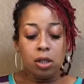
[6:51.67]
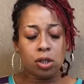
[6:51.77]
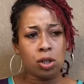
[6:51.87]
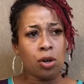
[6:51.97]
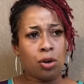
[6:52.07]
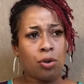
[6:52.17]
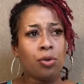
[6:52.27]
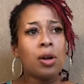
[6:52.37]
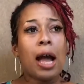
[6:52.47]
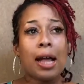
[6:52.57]

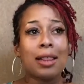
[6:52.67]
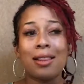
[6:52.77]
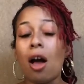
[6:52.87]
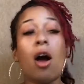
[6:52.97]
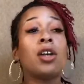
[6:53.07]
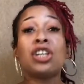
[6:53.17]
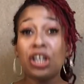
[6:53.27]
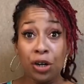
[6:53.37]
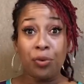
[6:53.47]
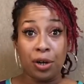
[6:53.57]
So a
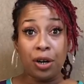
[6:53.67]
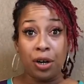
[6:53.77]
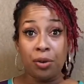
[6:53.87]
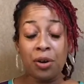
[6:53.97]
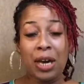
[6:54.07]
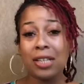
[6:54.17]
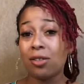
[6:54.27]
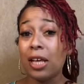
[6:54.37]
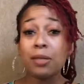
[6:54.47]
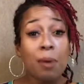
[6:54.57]
year ago, okay, so
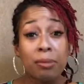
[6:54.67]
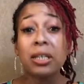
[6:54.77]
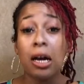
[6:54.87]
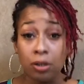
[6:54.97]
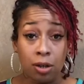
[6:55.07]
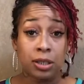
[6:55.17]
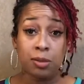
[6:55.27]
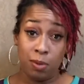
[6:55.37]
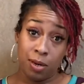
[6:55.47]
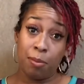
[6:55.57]
that's probably how long it's
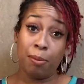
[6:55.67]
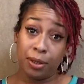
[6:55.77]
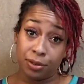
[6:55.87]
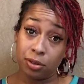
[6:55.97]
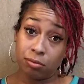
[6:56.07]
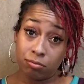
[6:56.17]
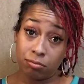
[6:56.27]
been in my purse.